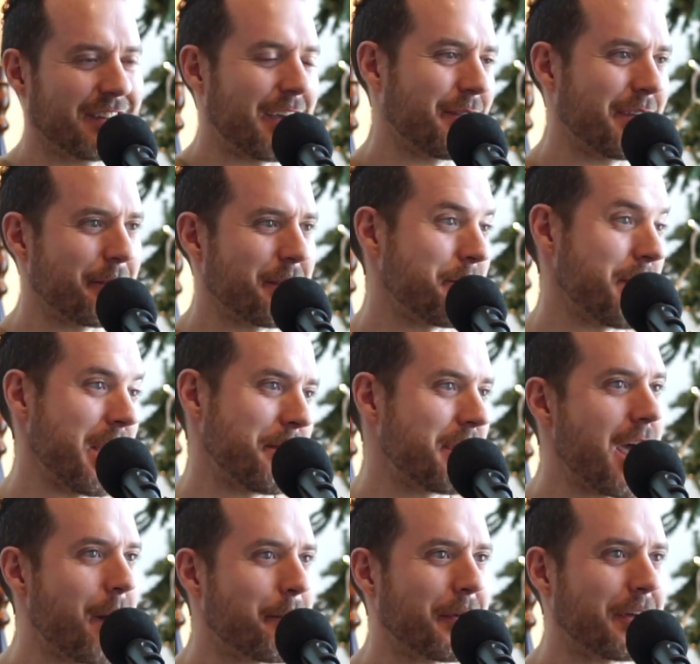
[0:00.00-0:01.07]
I mean, maybe
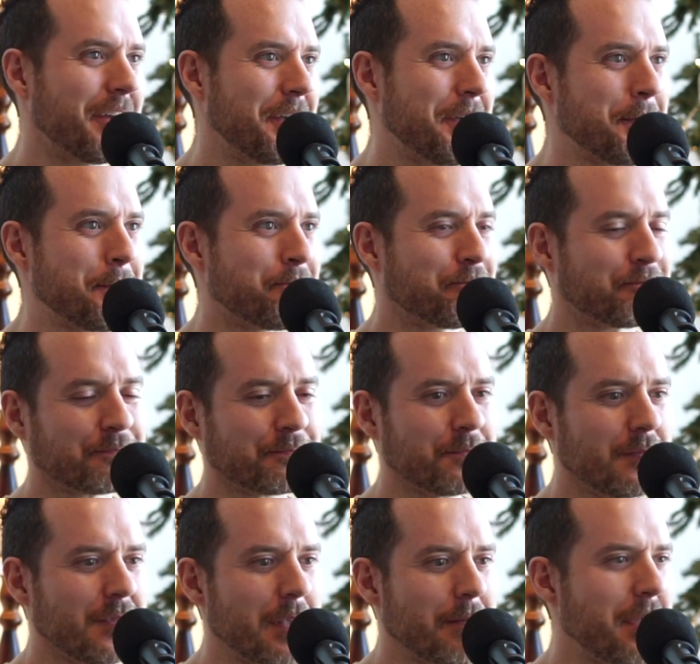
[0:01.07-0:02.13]
not, but
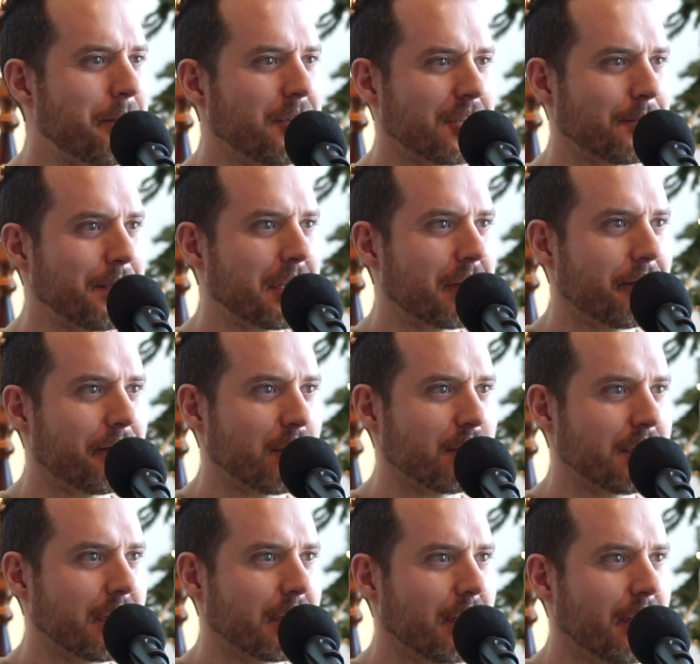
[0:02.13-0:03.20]
maybe just be
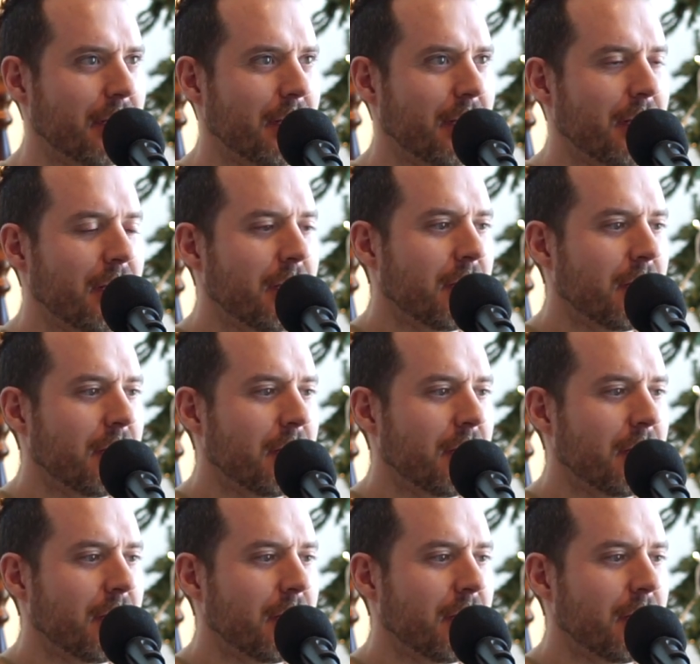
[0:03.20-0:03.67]
confusing. Right.